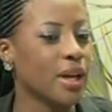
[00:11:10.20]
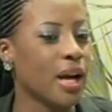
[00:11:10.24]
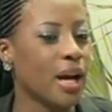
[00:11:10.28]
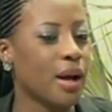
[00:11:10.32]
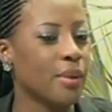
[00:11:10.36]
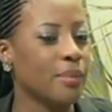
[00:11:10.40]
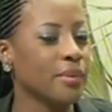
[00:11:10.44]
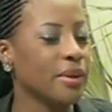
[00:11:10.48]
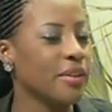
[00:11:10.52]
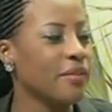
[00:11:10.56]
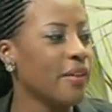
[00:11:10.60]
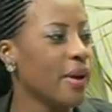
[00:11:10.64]

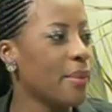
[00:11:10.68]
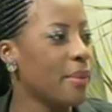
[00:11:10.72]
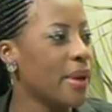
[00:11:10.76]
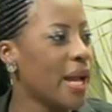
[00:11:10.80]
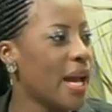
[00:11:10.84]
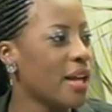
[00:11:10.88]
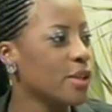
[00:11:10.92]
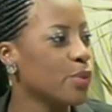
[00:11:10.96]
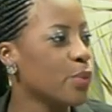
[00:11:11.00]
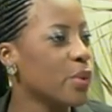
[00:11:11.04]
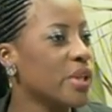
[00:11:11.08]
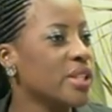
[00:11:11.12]
um, if I may
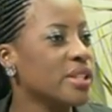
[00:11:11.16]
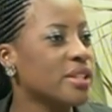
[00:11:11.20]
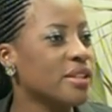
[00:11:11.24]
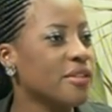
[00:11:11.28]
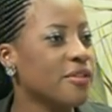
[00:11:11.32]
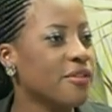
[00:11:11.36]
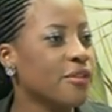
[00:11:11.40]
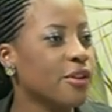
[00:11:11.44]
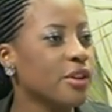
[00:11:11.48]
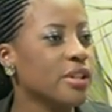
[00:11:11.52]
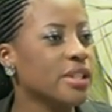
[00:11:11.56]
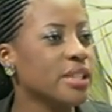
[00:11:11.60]
ask, when's
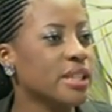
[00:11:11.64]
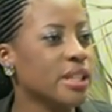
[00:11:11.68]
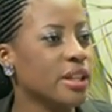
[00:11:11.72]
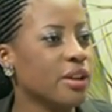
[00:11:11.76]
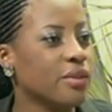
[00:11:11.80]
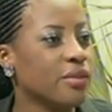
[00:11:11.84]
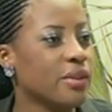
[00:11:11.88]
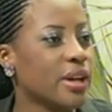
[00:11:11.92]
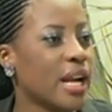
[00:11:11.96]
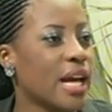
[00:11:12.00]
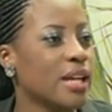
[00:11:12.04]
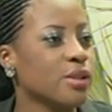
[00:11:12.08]
the first day
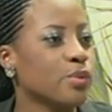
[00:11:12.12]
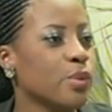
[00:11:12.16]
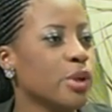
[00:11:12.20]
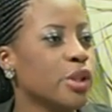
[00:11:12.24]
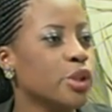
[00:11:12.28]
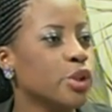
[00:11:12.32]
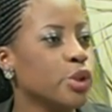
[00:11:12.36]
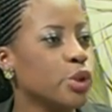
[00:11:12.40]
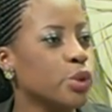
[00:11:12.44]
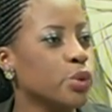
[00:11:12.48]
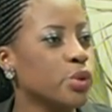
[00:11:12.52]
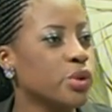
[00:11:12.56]
of class?
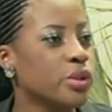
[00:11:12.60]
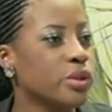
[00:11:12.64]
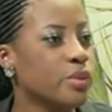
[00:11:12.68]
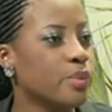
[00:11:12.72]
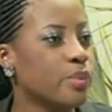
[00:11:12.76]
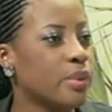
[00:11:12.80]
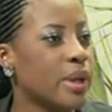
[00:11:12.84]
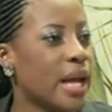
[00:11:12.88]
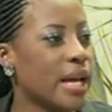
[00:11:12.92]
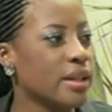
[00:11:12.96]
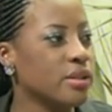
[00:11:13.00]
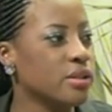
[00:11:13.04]
When do you
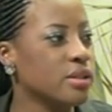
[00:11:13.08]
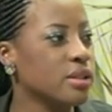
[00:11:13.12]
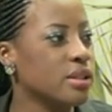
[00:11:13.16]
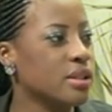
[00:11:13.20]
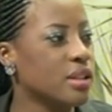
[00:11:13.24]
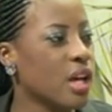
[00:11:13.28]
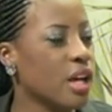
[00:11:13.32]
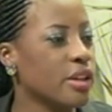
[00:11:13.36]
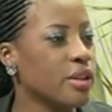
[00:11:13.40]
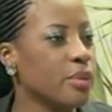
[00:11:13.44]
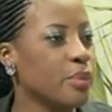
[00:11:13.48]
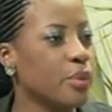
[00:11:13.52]
plan to
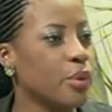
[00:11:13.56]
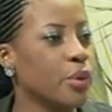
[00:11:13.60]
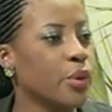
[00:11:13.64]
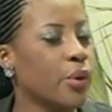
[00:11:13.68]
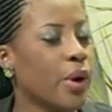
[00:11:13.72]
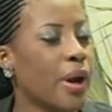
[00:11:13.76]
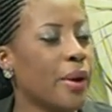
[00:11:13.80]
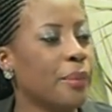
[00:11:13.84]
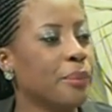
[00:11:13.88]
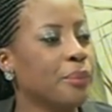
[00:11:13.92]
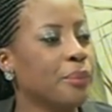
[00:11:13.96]
start the program?